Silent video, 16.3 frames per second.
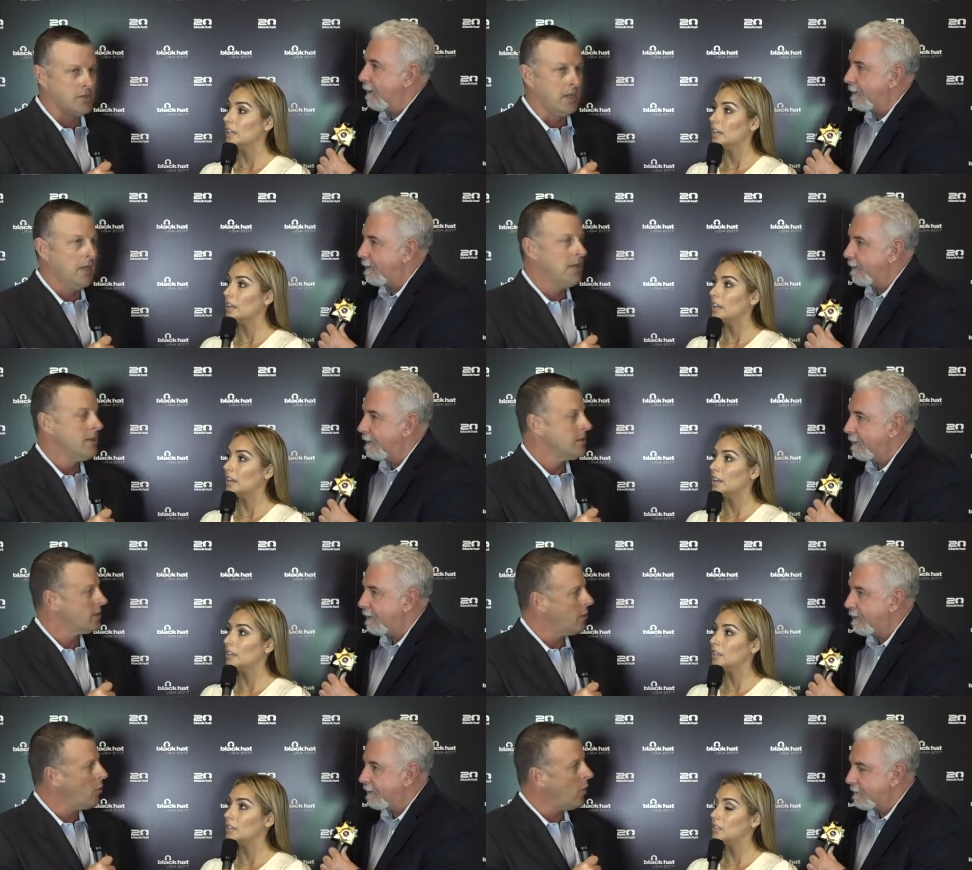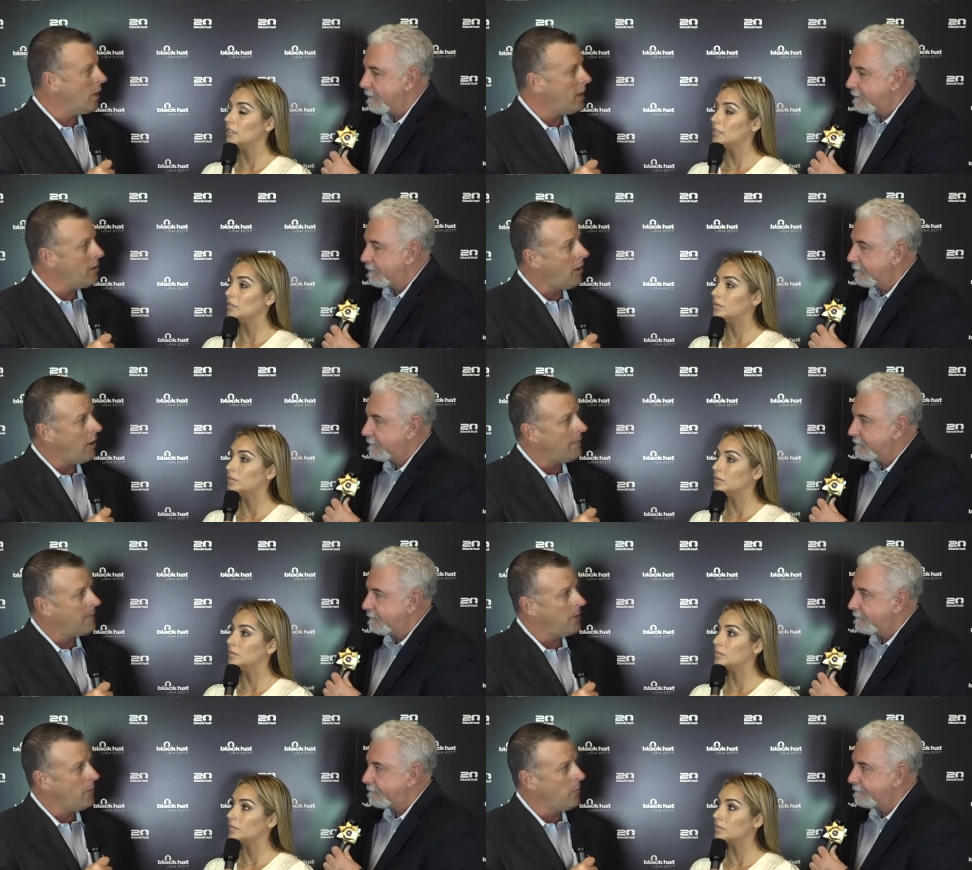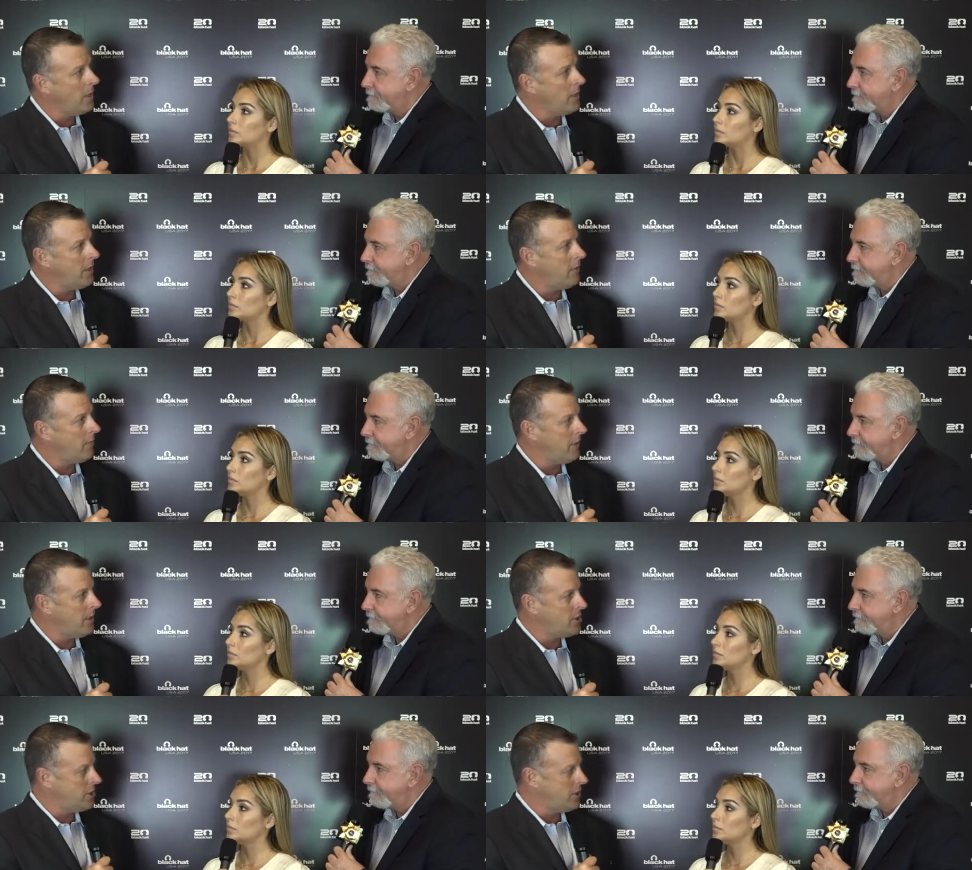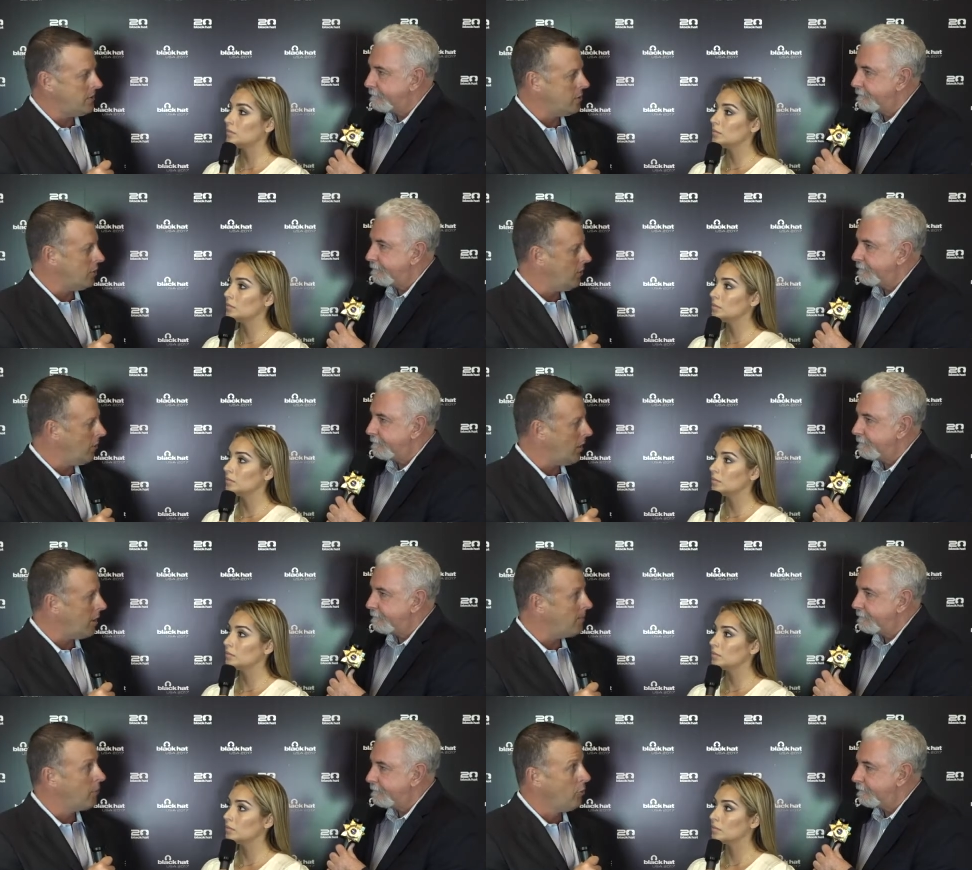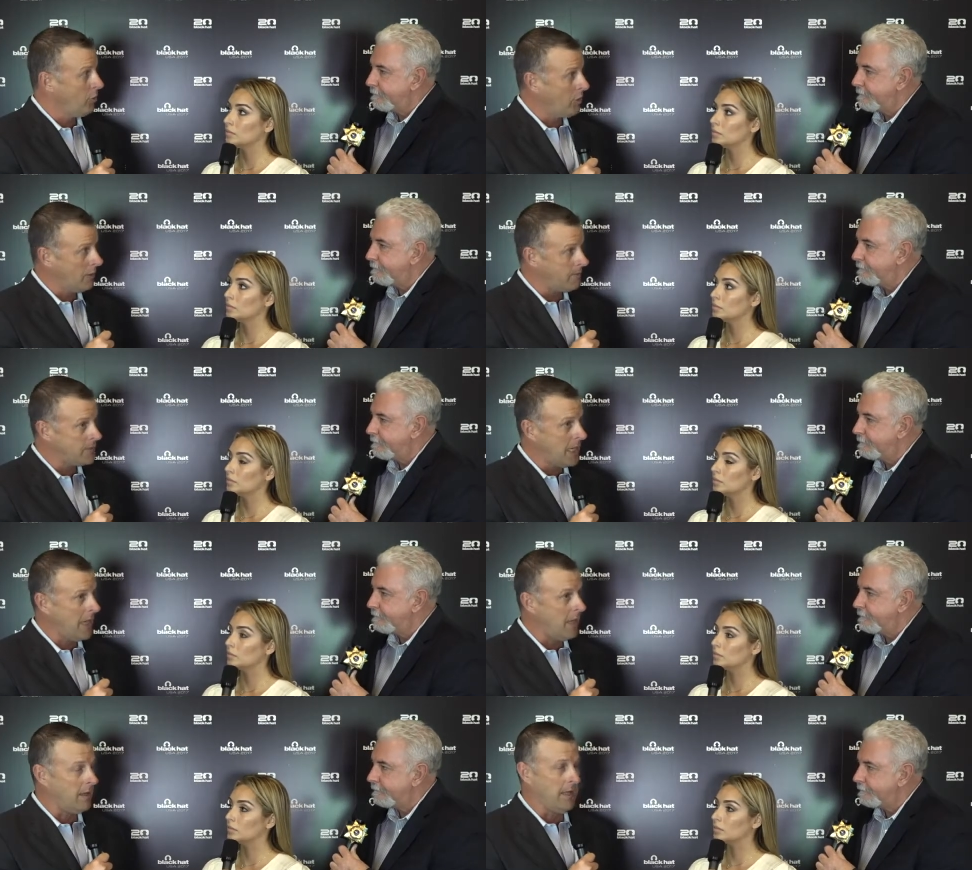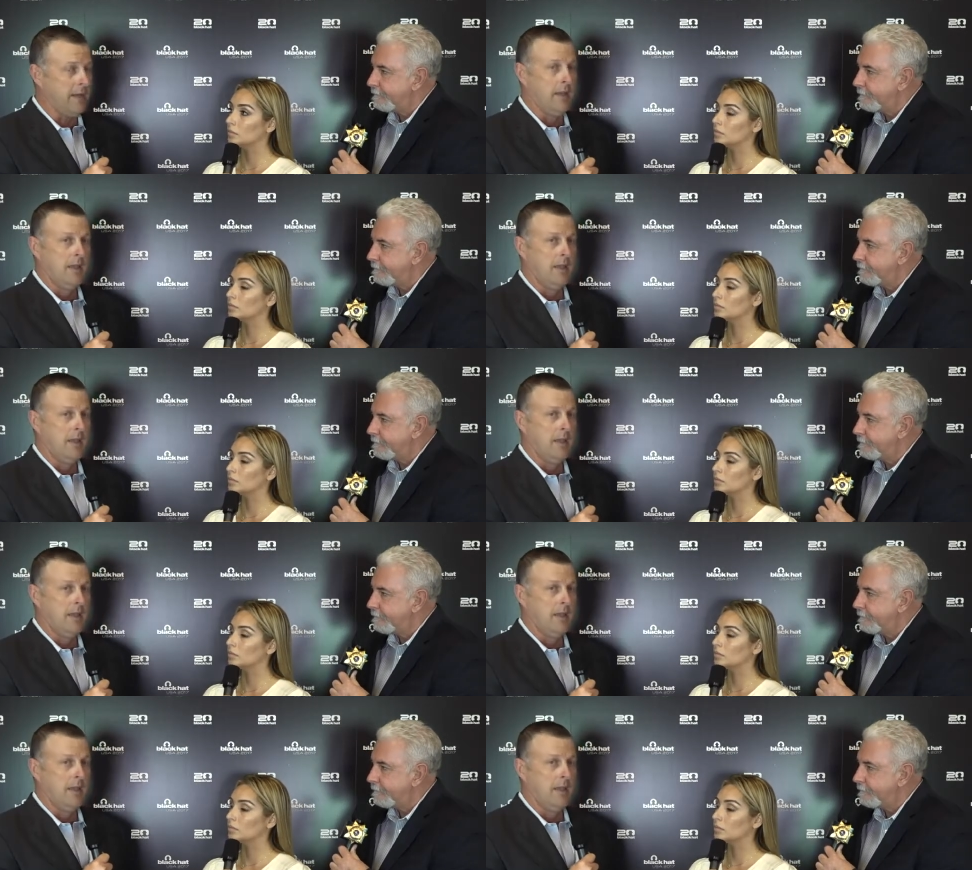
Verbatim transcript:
Speaker 1: So quite often we can reach into our pool of talent,